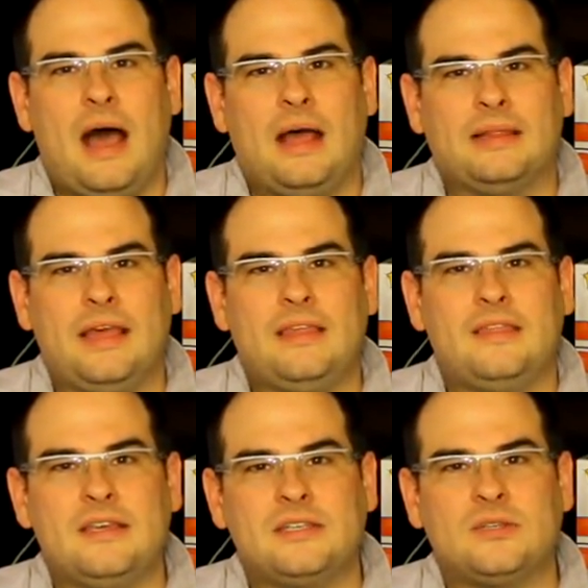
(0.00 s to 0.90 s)
I like
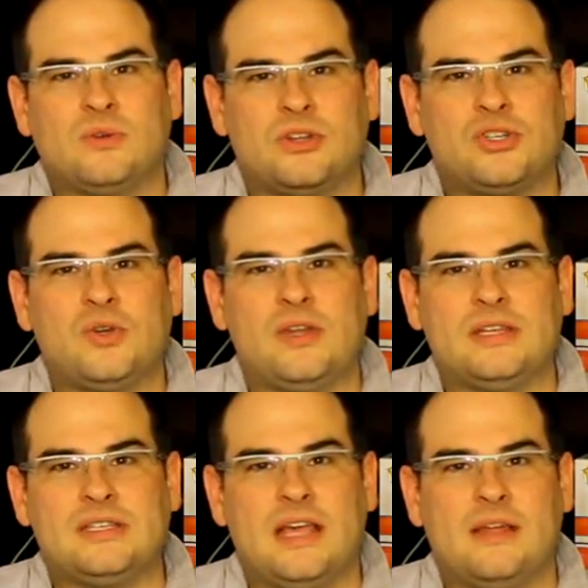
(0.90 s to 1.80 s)
this. I'm going to show you in a
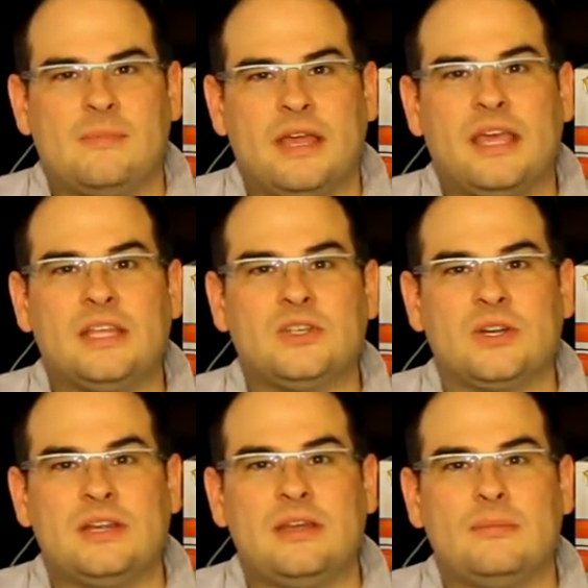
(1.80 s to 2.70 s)
second. My kids are
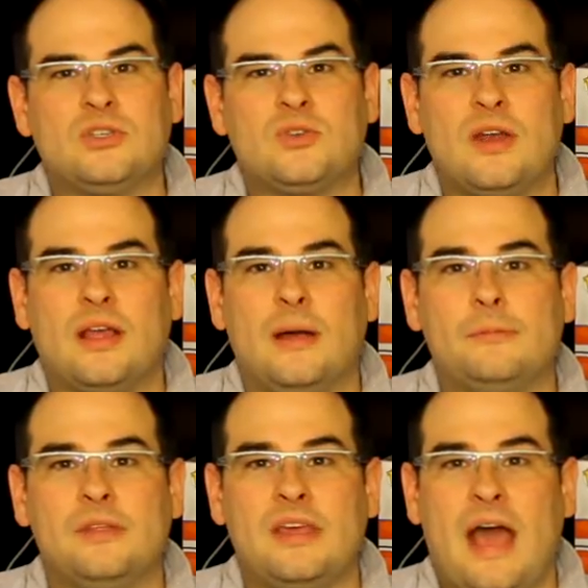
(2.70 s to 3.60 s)
going to demonstrate a
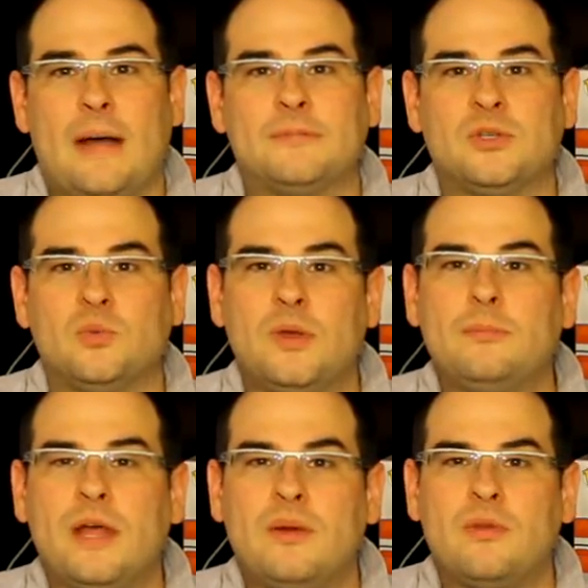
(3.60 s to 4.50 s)
couple of the apps that we
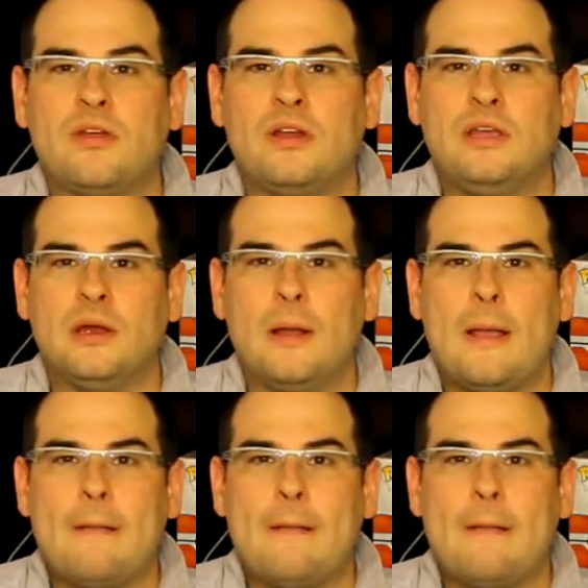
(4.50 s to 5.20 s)
played with on here.